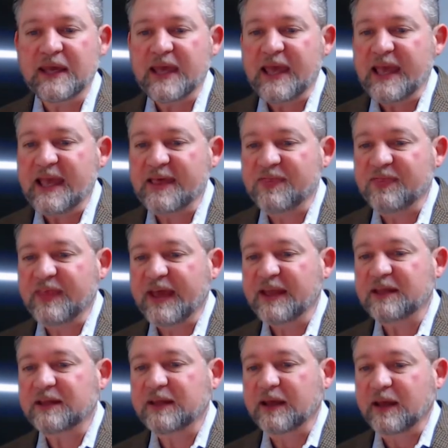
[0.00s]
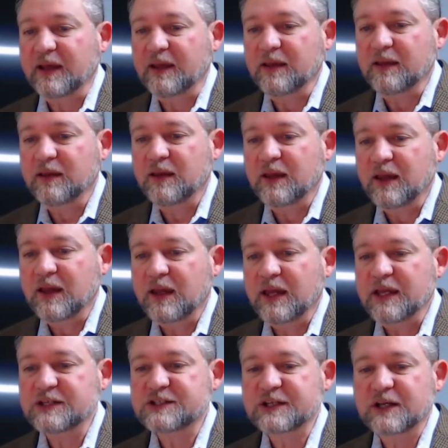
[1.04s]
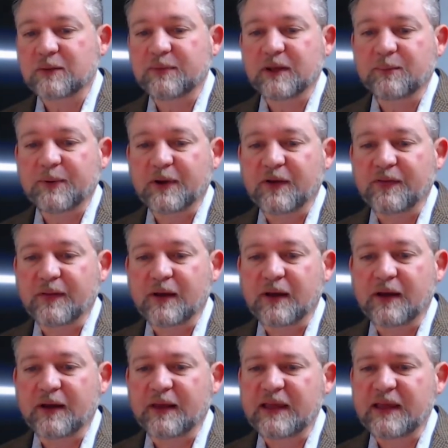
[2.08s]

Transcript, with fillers: In that day, he shall be upon uh,